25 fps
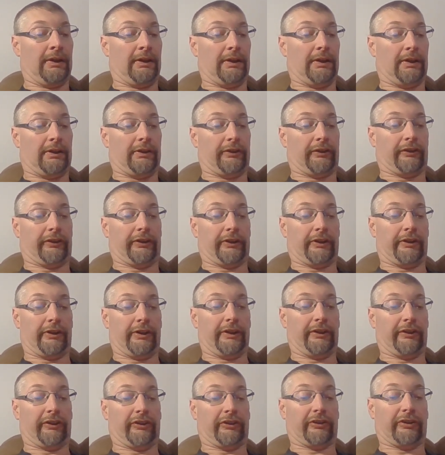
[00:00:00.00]

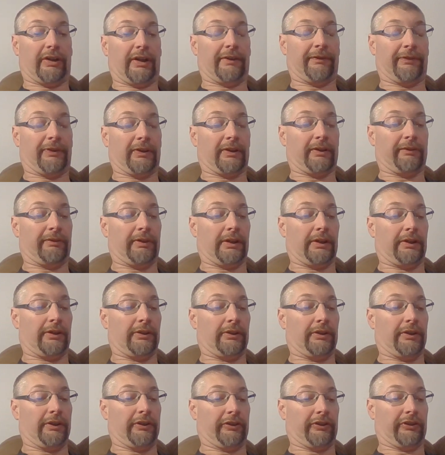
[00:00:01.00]
Serious traffic
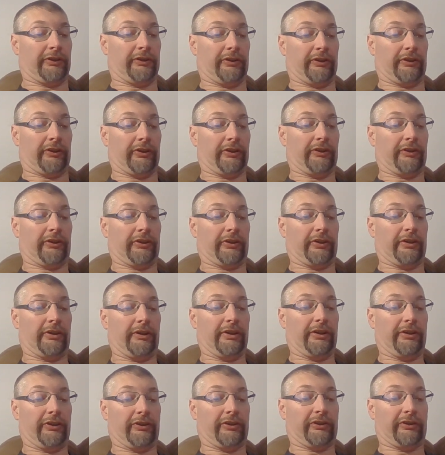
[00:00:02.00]
violations.
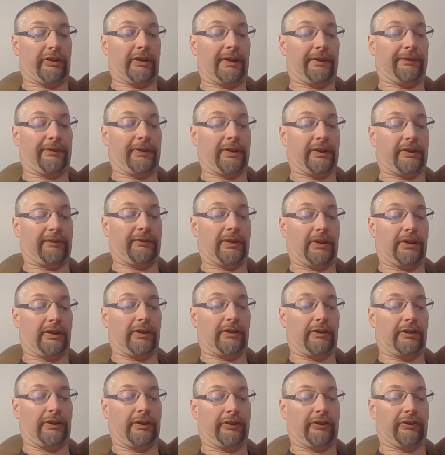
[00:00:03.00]
Serious traffic
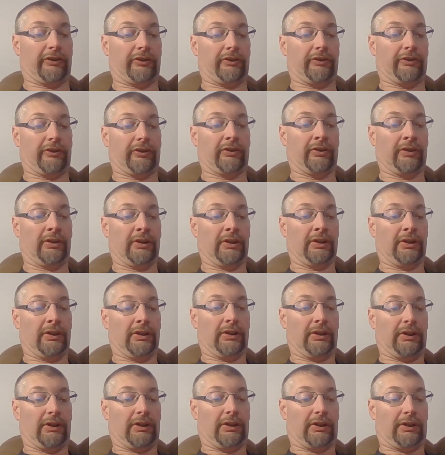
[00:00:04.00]
violations
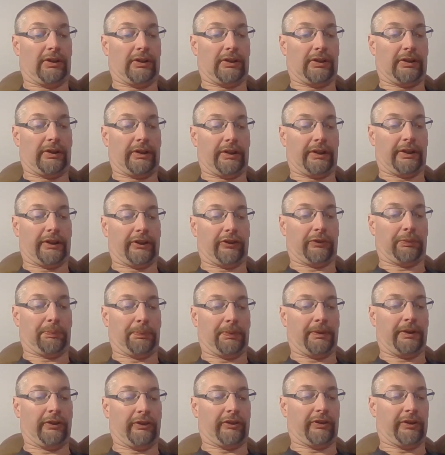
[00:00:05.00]
are
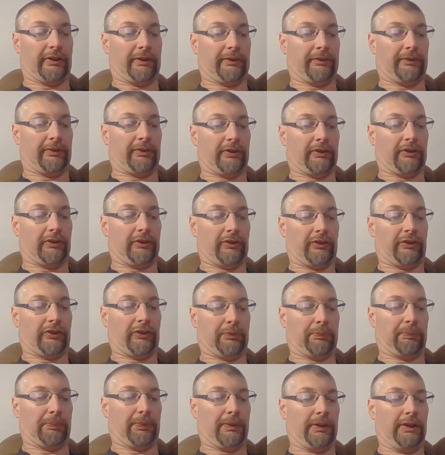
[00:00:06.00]
expensive.
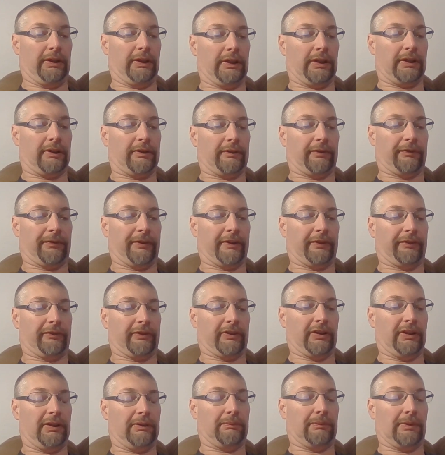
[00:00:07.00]
Speeding
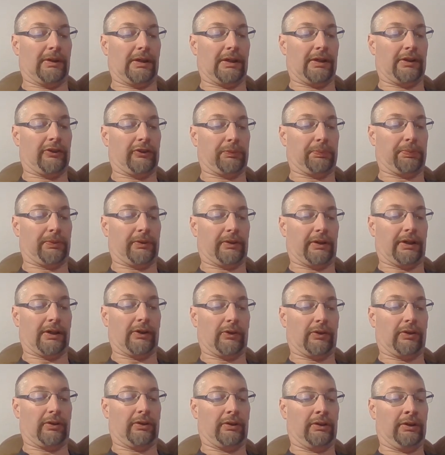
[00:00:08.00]
15 miles per
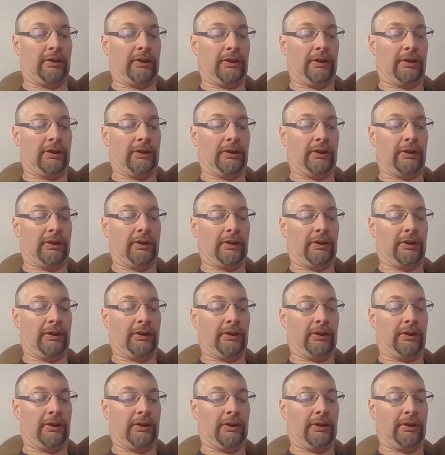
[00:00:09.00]
hour